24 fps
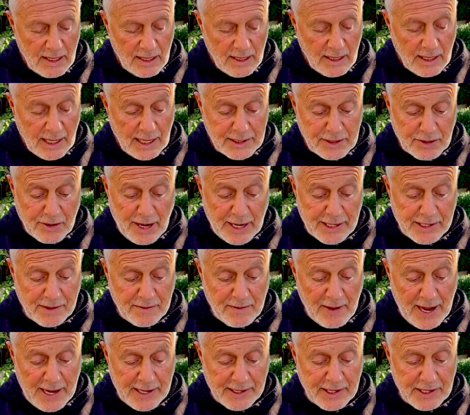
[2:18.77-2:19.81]
Its great
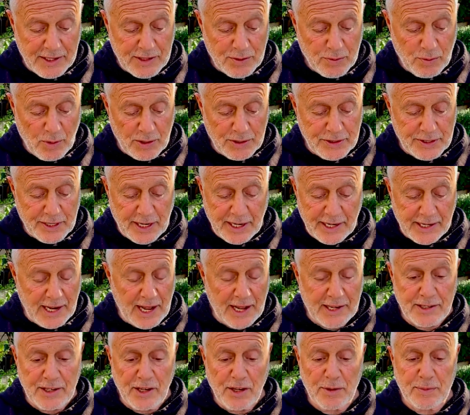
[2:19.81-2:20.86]
advantage was that it
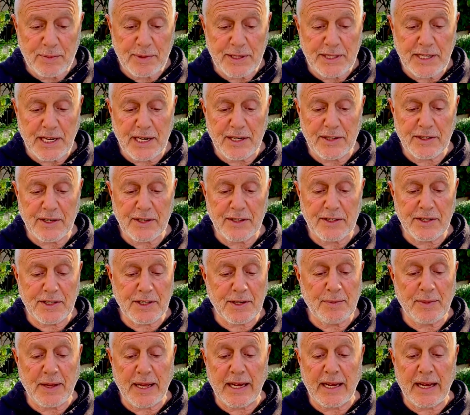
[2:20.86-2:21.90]
had no pretensions to
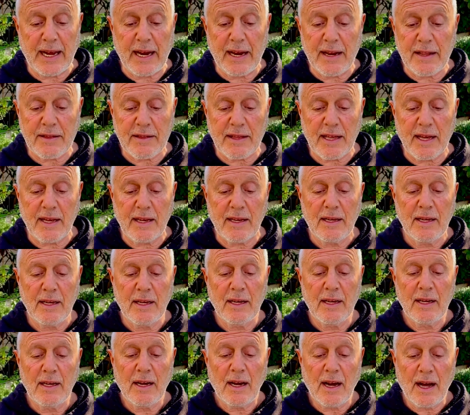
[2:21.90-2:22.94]
being anything
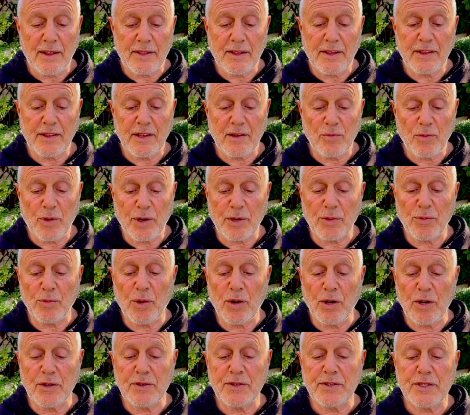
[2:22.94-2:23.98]
other than what it
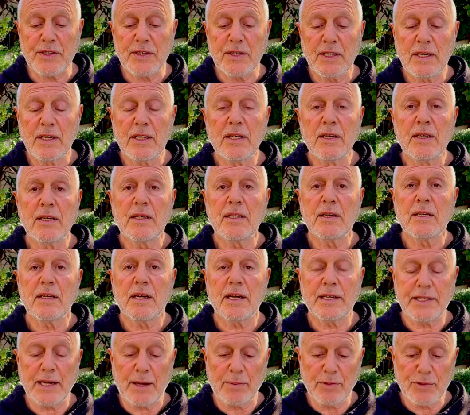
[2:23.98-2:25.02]
was, a
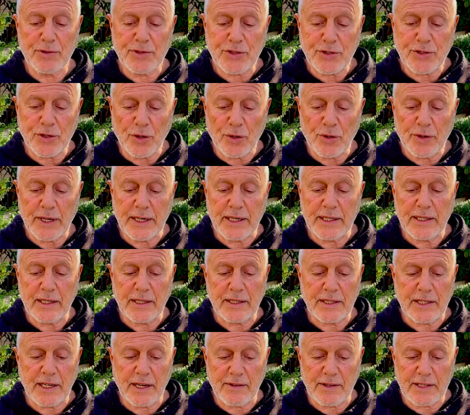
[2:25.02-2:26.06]
double-storied
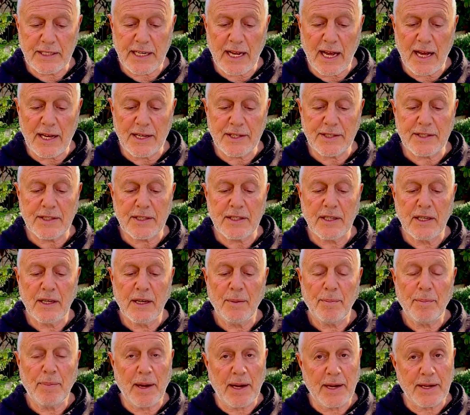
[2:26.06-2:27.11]
terrace house,
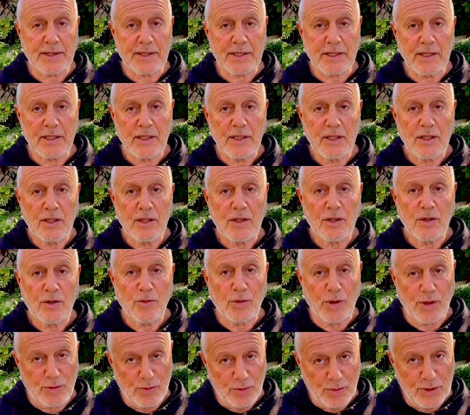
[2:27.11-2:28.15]
but
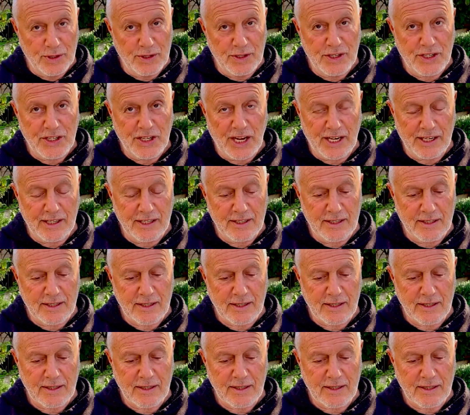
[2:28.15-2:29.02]
with wooden shutters.